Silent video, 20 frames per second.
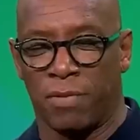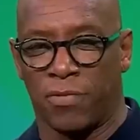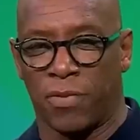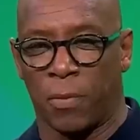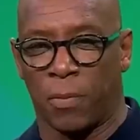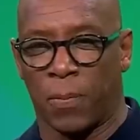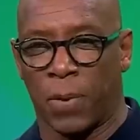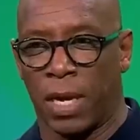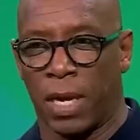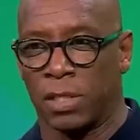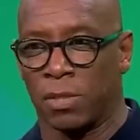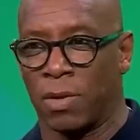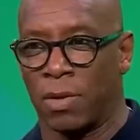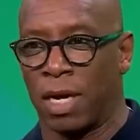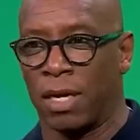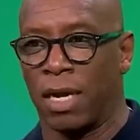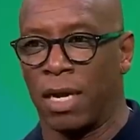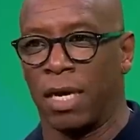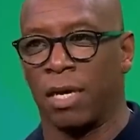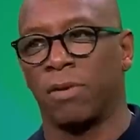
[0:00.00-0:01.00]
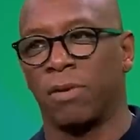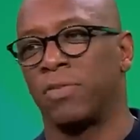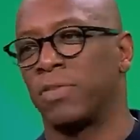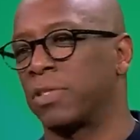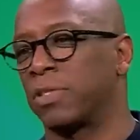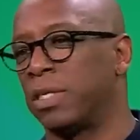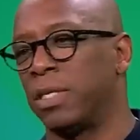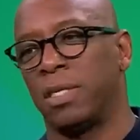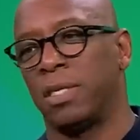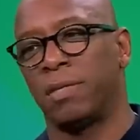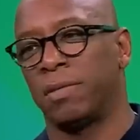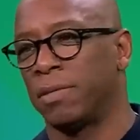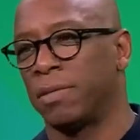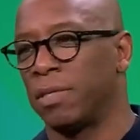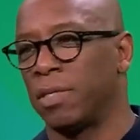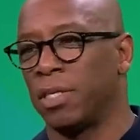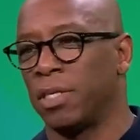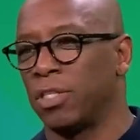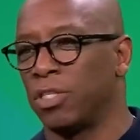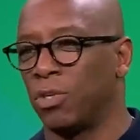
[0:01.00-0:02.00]
the midfield players around, like obviously
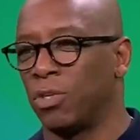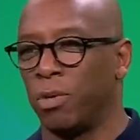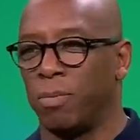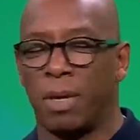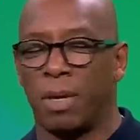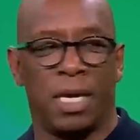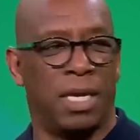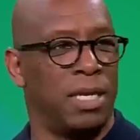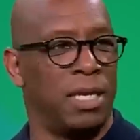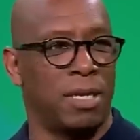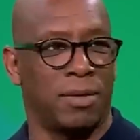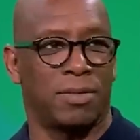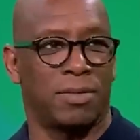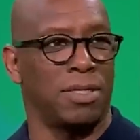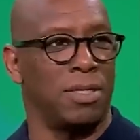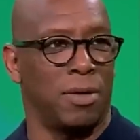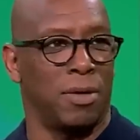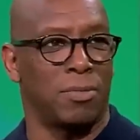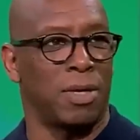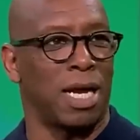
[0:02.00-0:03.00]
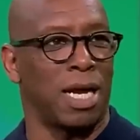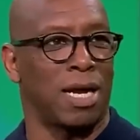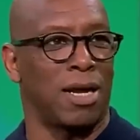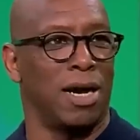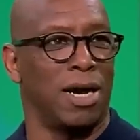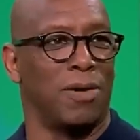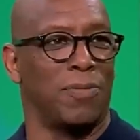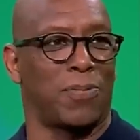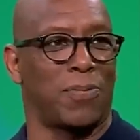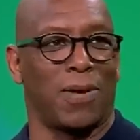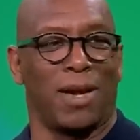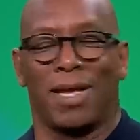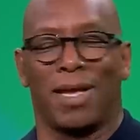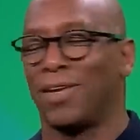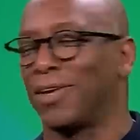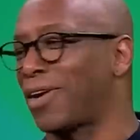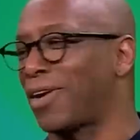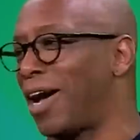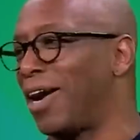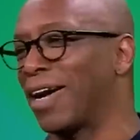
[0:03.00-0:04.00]
Tchouaméni, you know, that kind of player.
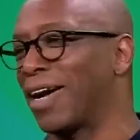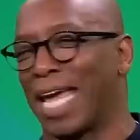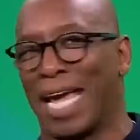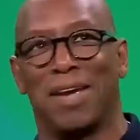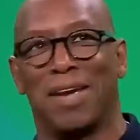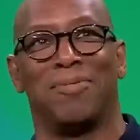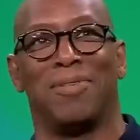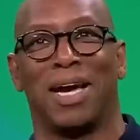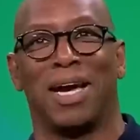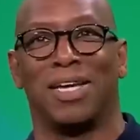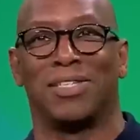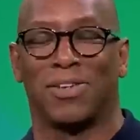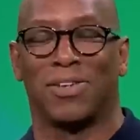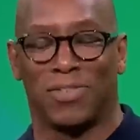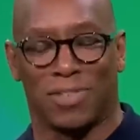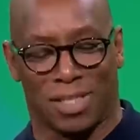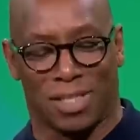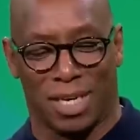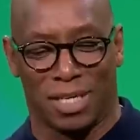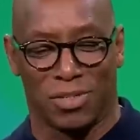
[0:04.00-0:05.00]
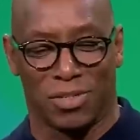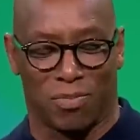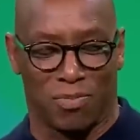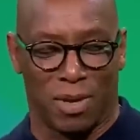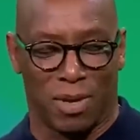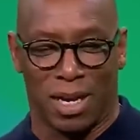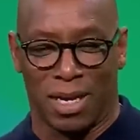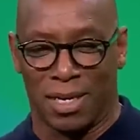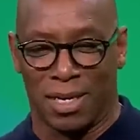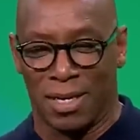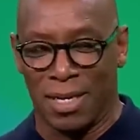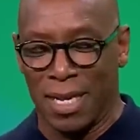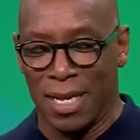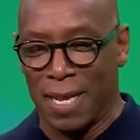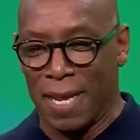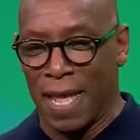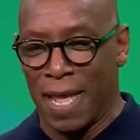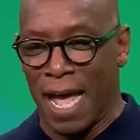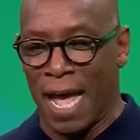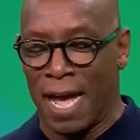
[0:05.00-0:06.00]
You can't get him now. He's obviously 100 million
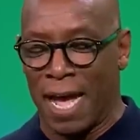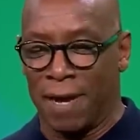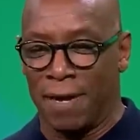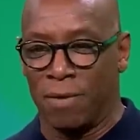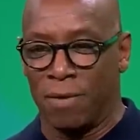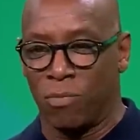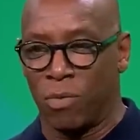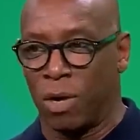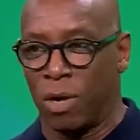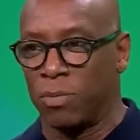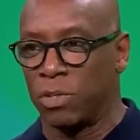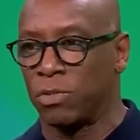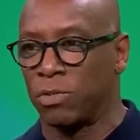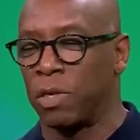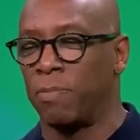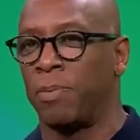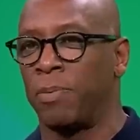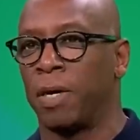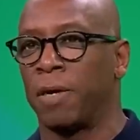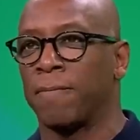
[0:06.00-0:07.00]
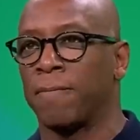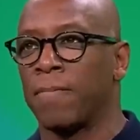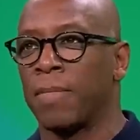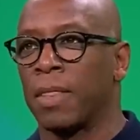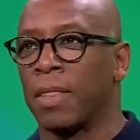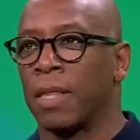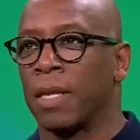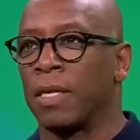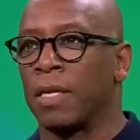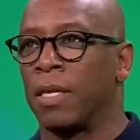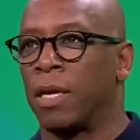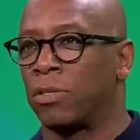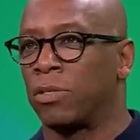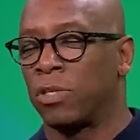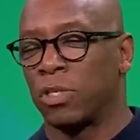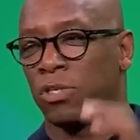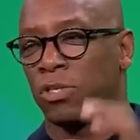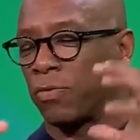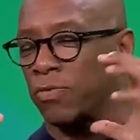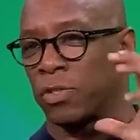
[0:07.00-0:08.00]
at Real Madrid, but you know,
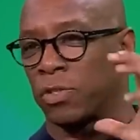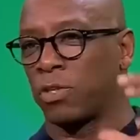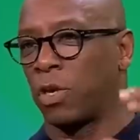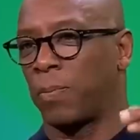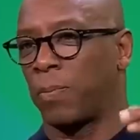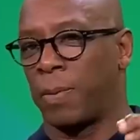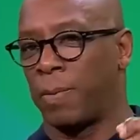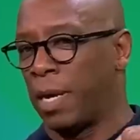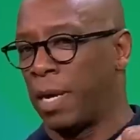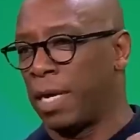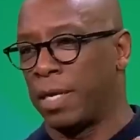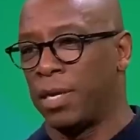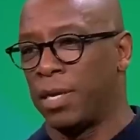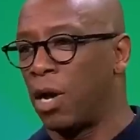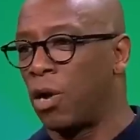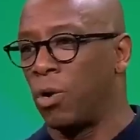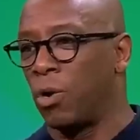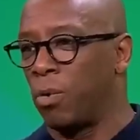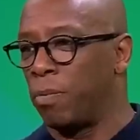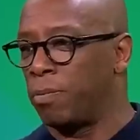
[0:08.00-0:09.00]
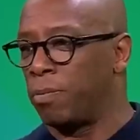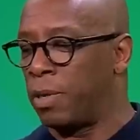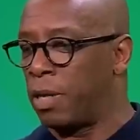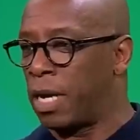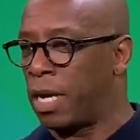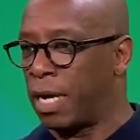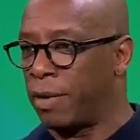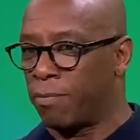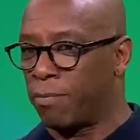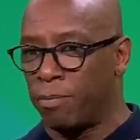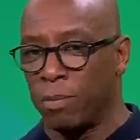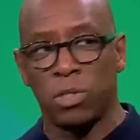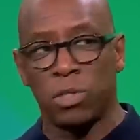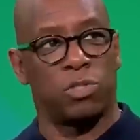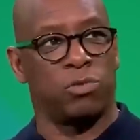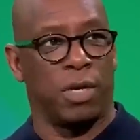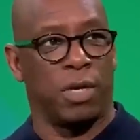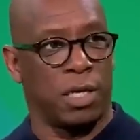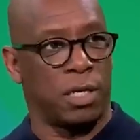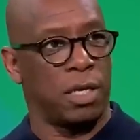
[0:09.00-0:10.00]
just off the top of my head, no. But like
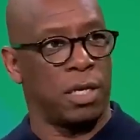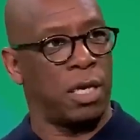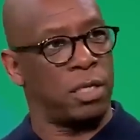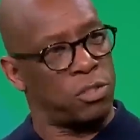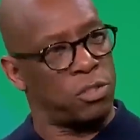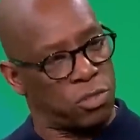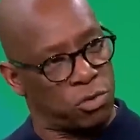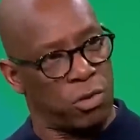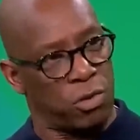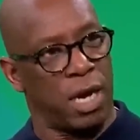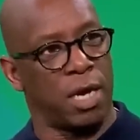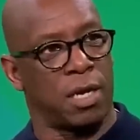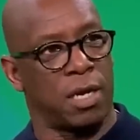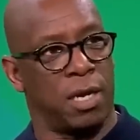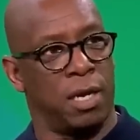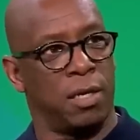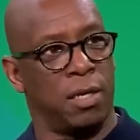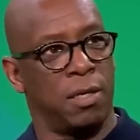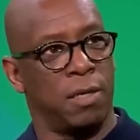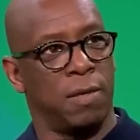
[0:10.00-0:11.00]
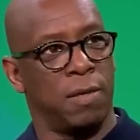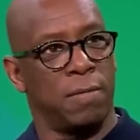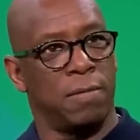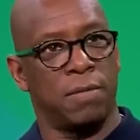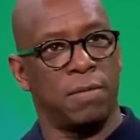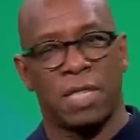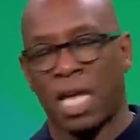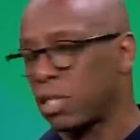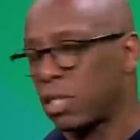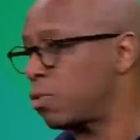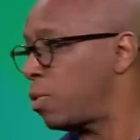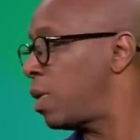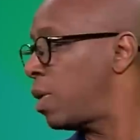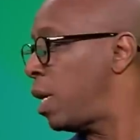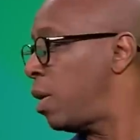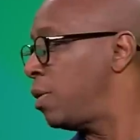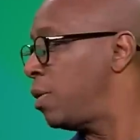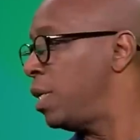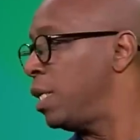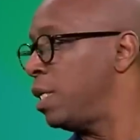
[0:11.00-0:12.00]
Mudryk, a striker, that's what
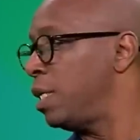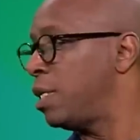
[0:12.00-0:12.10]
they'll